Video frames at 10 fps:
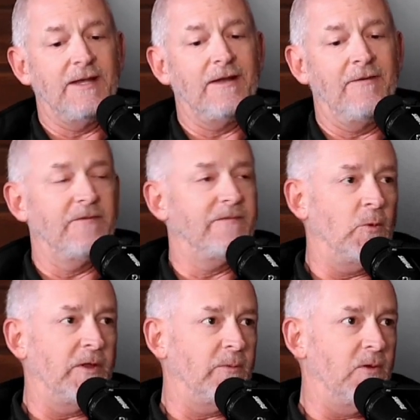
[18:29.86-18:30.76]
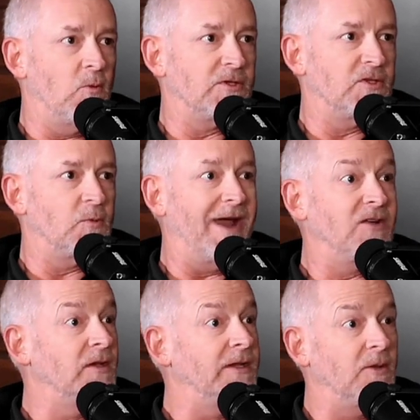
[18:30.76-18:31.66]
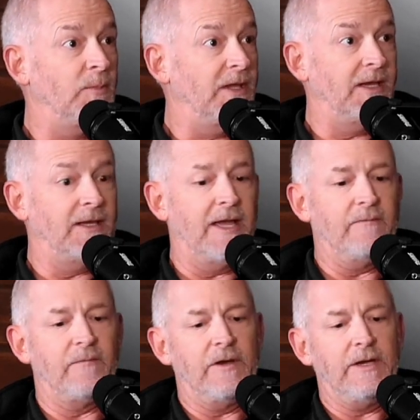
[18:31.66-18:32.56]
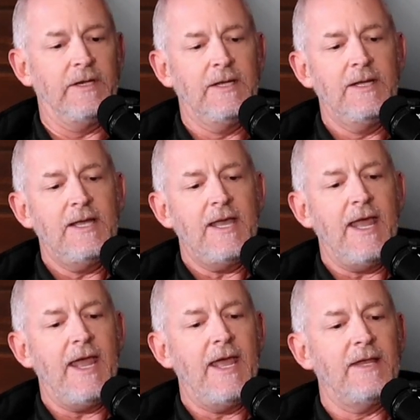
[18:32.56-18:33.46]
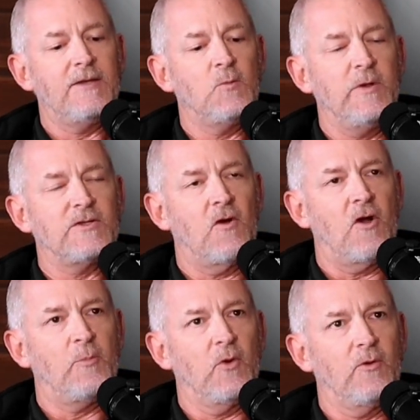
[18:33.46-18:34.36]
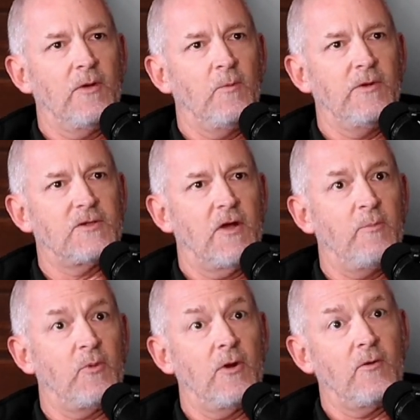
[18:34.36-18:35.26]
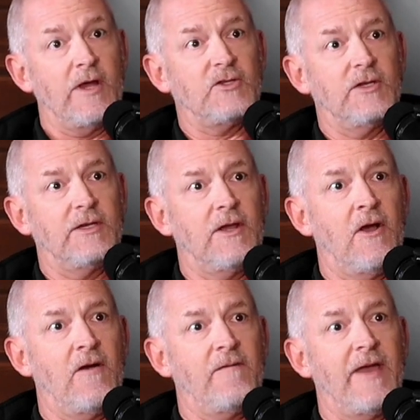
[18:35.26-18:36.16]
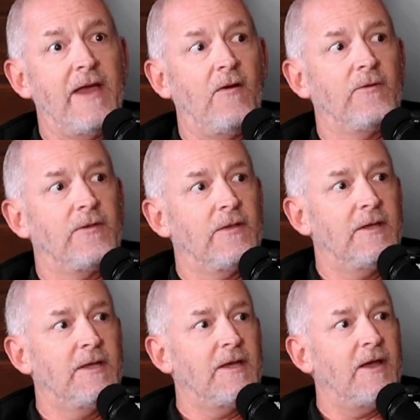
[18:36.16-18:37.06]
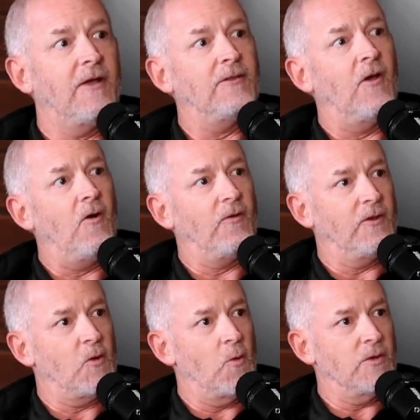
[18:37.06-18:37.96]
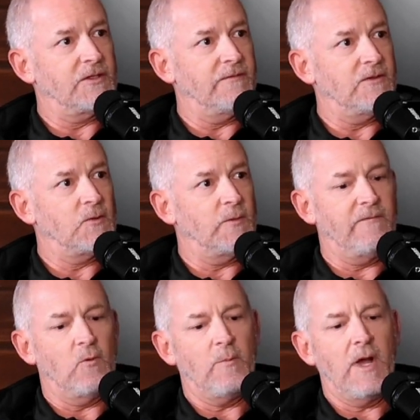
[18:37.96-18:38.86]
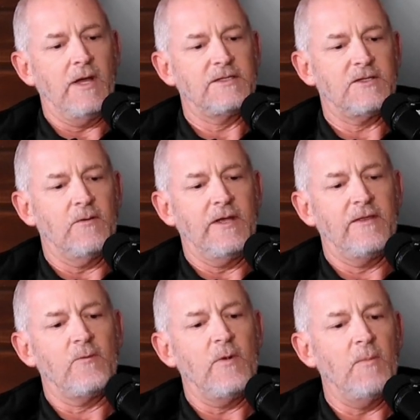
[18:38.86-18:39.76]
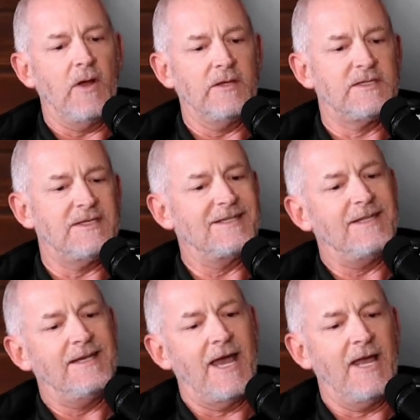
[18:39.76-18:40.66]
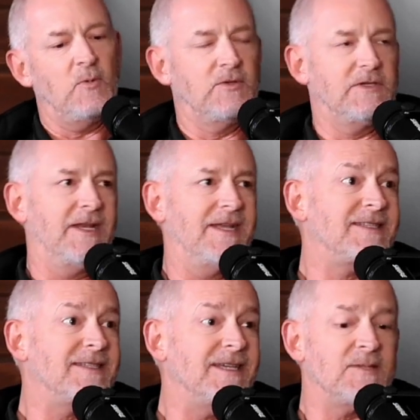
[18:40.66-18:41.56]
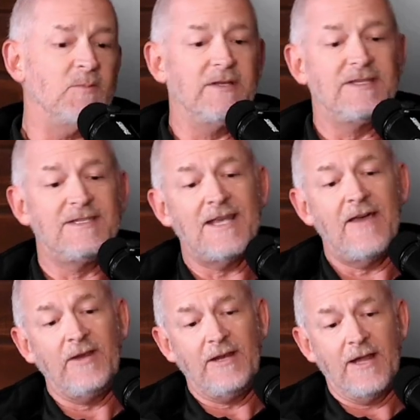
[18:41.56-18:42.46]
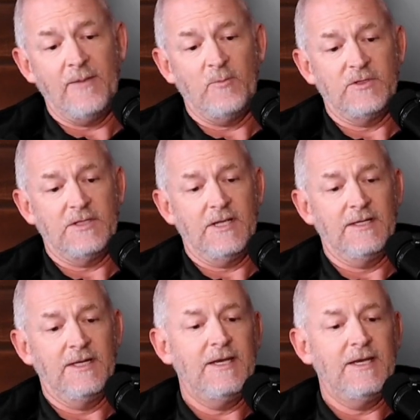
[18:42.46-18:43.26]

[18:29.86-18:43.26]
of the 43 horses were actually completely lame-free, and we saw a progression of health along the course of the 24 months. So at 3 months, 69%, at 6 months, 79%,